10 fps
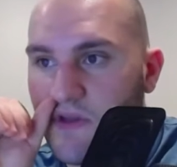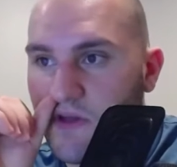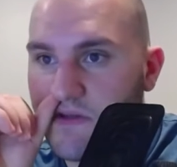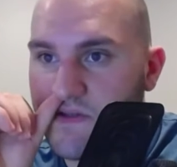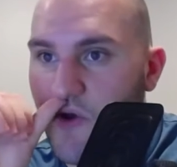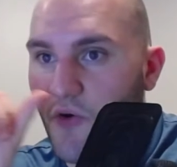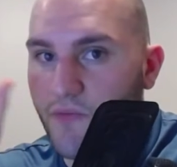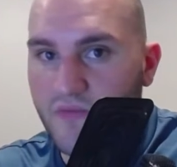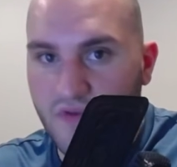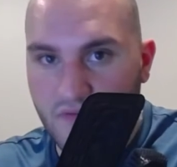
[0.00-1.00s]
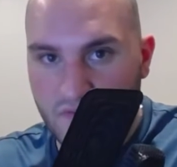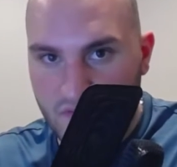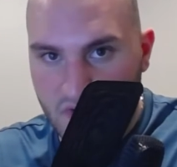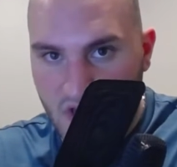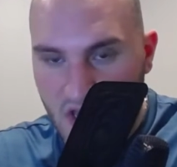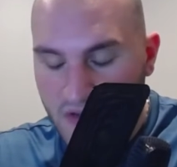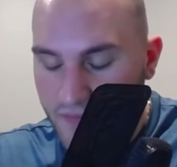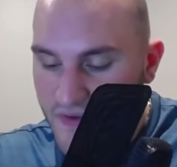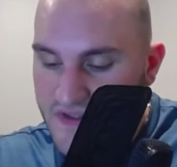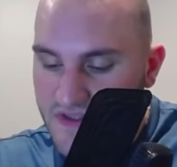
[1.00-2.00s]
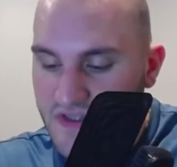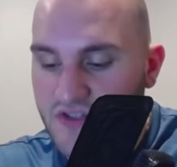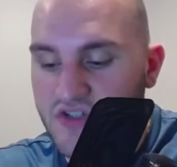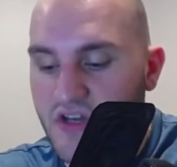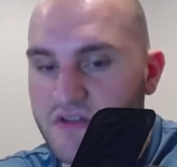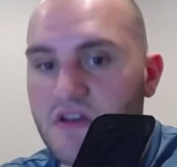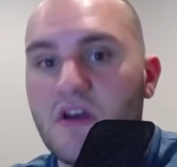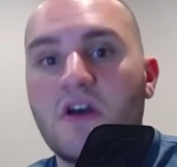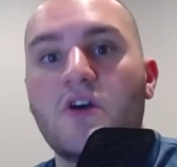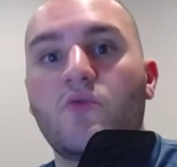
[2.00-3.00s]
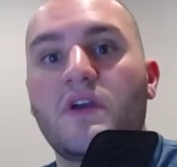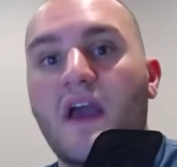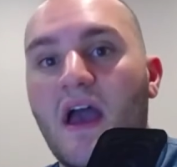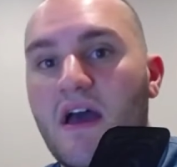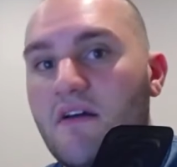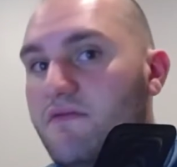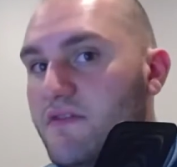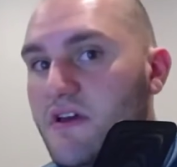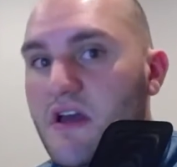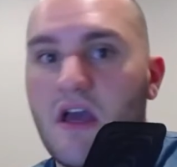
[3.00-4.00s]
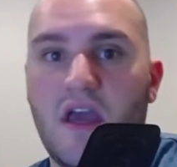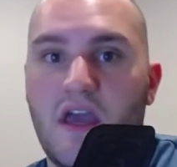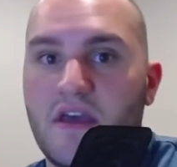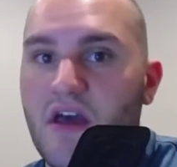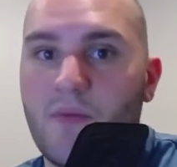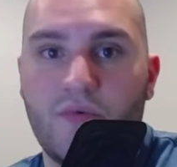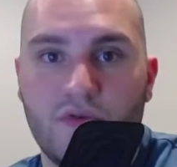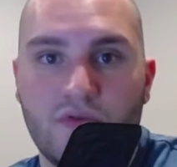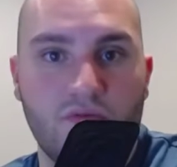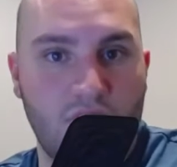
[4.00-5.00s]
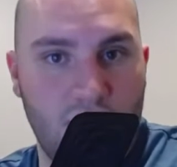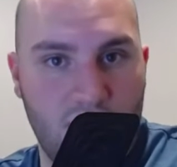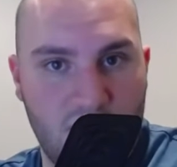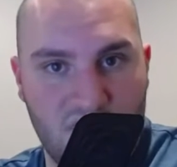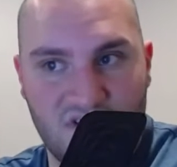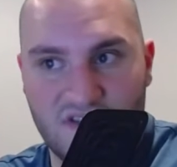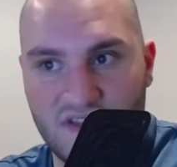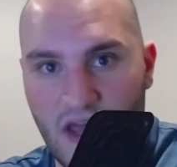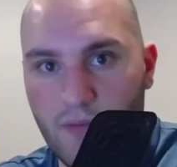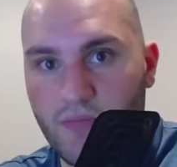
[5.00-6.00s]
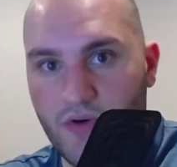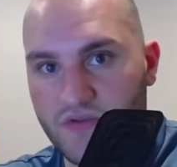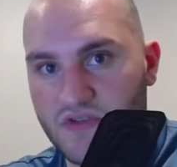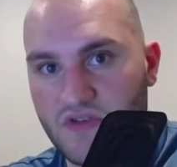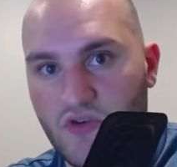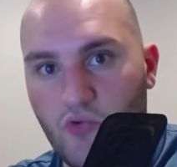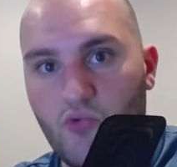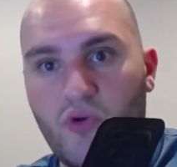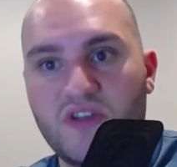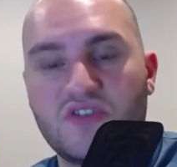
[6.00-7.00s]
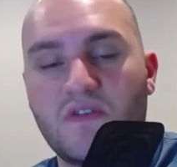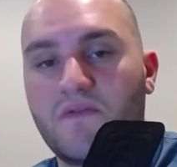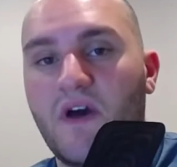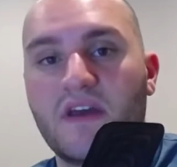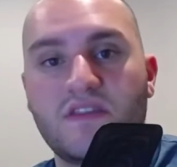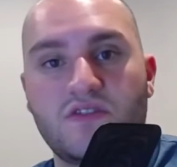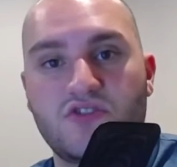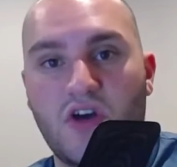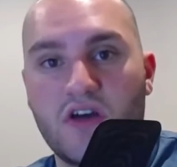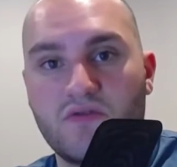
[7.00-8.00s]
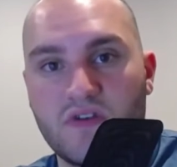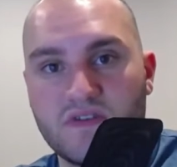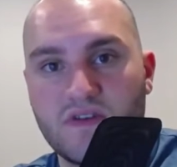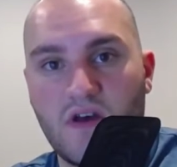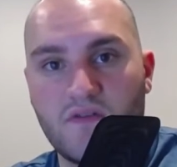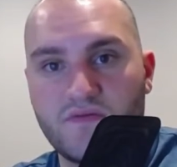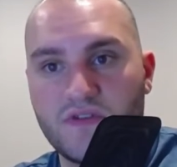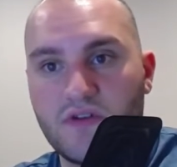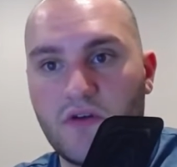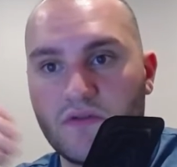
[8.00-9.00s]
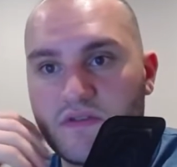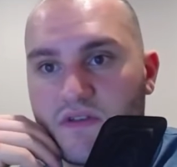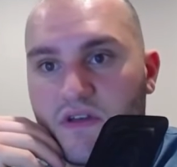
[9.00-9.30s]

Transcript: So, in Byzantine chant, we have a couple tempos which define the genres of the tones.